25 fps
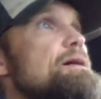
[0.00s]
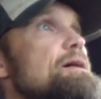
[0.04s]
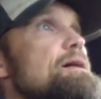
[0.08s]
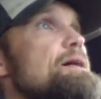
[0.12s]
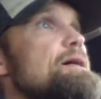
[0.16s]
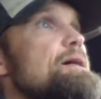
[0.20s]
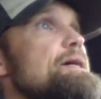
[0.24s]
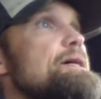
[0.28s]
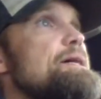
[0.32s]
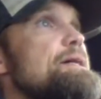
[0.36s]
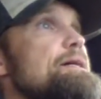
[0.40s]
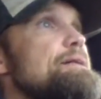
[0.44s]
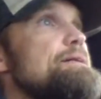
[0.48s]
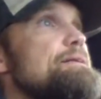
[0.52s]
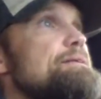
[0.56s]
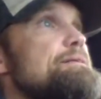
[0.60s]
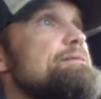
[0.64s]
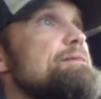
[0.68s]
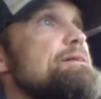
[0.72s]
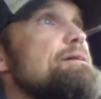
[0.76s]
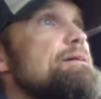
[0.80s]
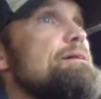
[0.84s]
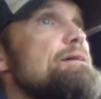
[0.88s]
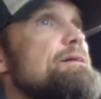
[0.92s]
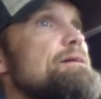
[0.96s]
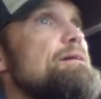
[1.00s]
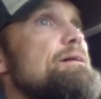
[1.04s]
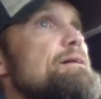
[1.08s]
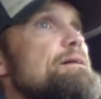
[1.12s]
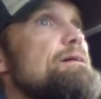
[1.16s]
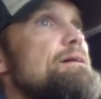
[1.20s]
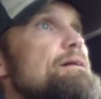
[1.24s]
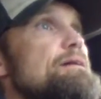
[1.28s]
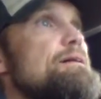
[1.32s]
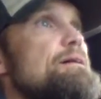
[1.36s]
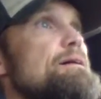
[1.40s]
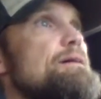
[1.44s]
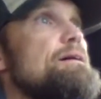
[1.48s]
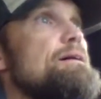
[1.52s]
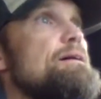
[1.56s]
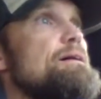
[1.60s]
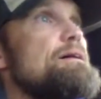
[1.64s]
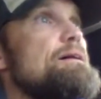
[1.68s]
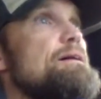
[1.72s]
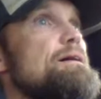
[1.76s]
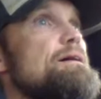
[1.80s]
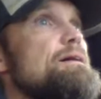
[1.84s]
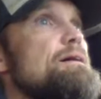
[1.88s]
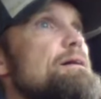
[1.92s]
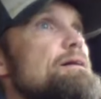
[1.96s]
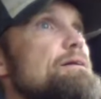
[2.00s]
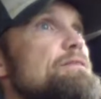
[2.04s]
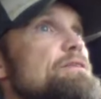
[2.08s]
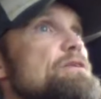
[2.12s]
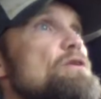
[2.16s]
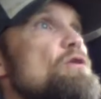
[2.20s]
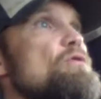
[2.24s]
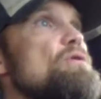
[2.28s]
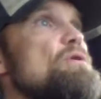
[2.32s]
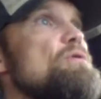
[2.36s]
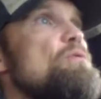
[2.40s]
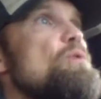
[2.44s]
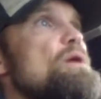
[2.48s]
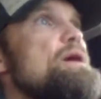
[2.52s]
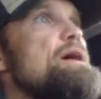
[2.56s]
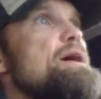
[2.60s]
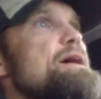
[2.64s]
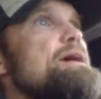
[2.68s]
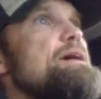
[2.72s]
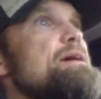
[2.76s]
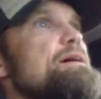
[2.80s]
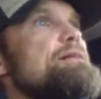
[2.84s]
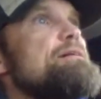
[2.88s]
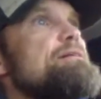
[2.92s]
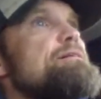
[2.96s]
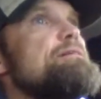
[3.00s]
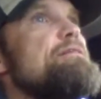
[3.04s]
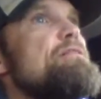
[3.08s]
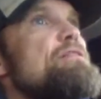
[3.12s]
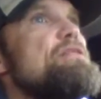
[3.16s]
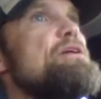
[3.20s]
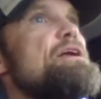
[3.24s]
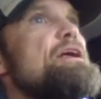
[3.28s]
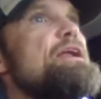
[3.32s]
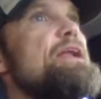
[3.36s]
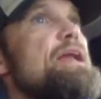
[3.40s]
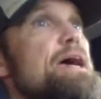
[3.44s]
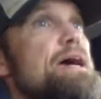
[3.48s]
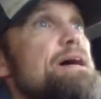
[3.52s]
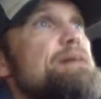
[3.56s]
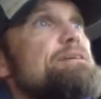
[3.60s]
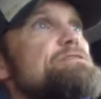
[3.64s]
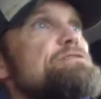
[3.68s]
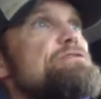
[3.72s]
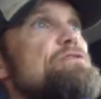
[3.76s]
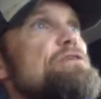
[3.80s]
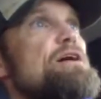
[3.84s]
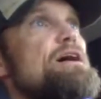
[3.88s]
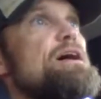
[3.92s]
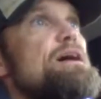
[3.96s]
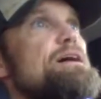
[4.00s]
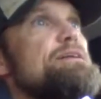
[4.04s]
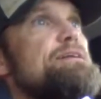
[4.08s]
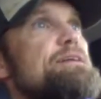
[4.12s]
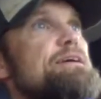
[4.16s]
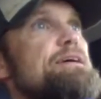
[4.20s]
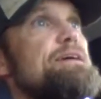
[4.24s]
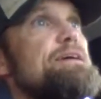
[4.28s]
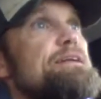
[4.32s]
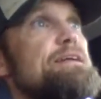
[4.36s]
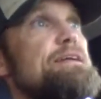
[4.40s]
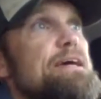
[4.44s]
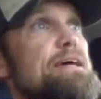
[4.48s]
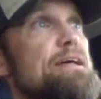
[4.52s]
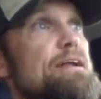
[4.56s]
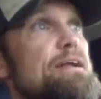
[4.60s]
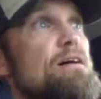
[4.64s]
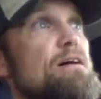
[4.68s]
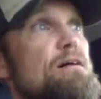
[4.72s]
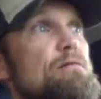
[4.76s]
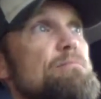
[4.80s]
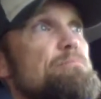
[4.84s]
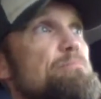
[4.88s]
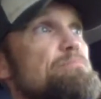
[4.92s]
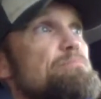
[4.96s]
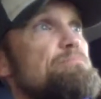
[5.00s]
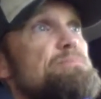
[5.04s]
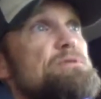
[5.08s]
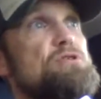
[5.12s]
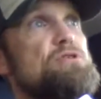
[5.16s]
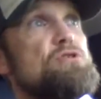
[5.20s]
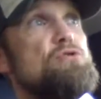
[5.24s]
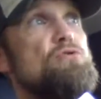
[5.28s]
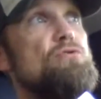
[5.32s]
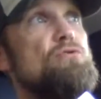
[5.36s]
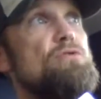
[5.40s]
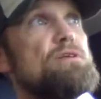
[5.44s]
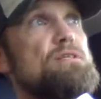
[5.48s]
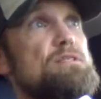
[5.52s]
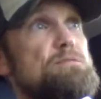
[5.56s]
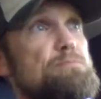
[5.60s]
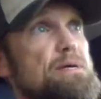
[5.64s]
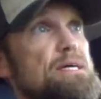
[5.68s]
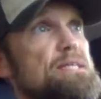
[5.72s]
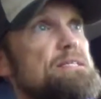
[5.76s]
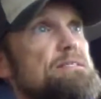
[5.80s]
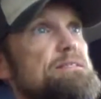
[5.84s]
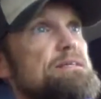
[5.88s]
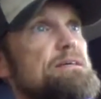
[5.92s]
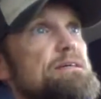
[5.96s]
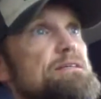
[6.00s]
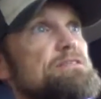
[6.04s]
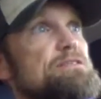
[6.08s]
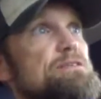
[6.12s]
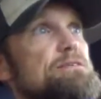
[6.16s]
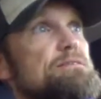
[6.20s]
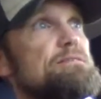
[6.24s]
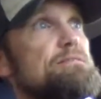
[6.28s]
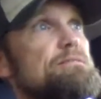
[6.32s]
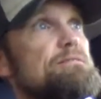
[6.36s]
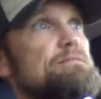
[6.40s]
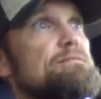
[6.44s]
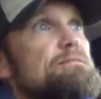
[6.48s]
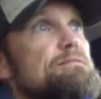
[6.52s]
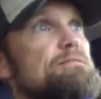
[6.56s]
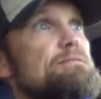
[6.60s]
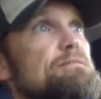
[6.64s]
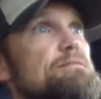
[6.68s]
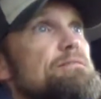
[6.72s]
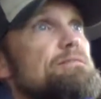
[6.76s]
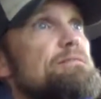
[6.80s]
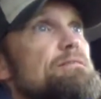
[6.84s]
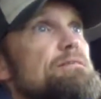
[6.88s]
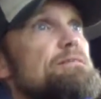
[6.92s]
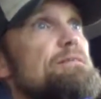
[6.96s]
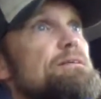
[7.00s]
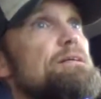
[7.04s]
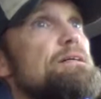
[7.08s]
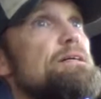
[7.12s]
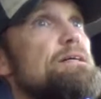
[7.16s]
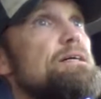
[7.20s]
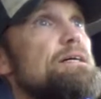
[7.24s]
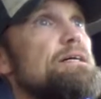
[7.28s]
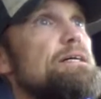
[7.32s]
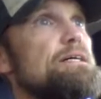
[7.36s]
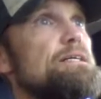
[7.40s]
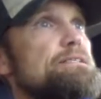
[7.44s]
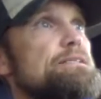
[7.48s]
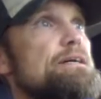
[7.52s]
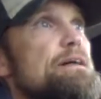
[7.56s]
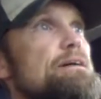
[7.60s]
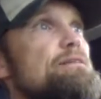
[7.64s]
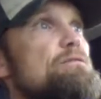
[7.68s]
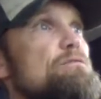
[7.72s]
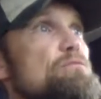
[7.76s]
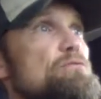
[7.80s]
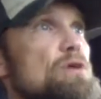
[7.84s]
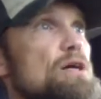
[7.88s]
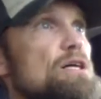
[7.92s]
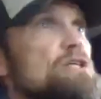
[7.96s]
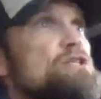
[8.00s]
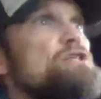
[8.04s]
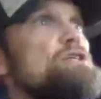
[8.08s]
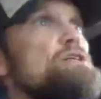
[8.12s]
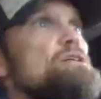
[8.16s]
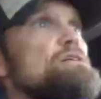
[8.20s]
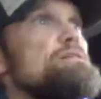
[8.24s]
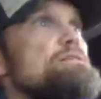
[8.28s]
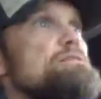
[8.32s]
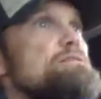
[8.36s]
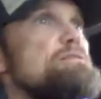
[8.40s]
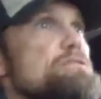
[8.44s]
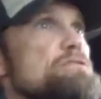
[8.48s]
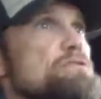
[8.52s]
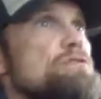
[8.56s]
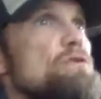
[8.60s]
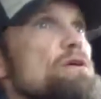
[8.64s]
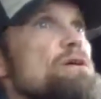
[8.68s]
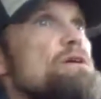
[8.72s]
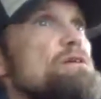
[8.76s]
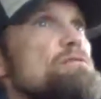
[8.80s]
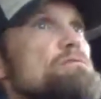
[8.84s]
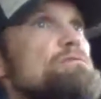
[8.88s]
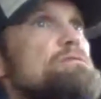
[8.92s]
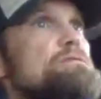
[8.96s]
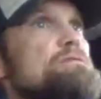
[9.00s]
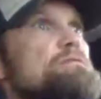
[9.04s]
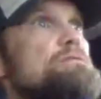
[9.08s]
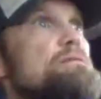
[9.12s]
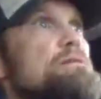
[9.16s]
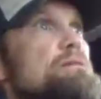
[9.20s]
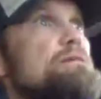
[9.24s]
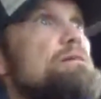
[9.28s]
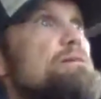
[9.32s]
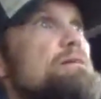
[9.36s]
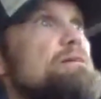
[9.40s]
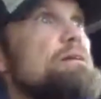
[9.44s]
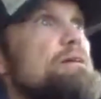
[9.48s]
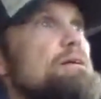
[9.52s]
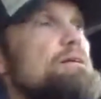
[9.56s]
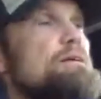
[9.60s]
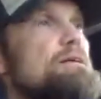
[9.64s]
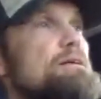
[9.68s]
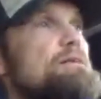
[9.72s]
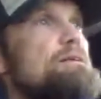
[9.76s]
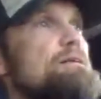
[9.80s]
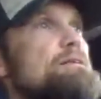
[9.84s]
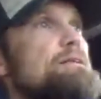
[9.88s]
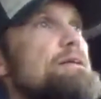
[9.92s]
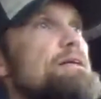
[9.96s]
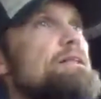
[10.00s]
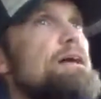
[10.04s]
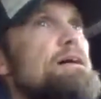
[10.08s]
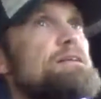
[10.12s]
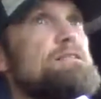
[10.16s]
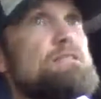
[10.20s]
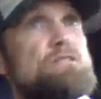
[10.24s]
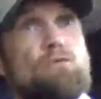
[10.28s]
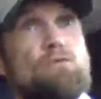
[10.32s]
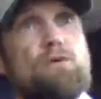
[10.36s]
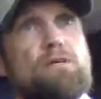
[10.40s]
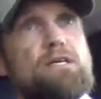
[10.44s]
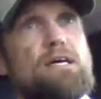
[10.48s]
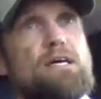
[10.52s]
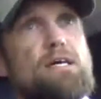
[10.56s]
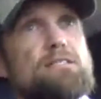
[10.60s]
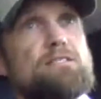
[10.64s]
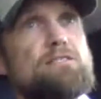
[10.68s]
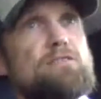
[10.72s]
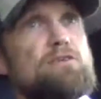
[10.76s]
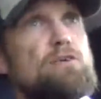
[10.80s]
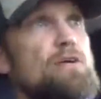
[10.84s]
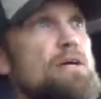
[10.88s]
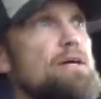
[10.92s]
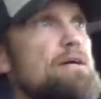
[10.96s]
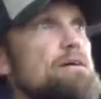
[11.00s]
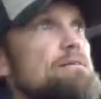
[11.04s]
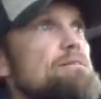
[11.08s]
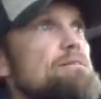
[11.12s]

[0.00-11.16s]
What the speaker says: the only way that an astronaut can get up to the space station is on a Russian Soyuz. They launched one yesterday.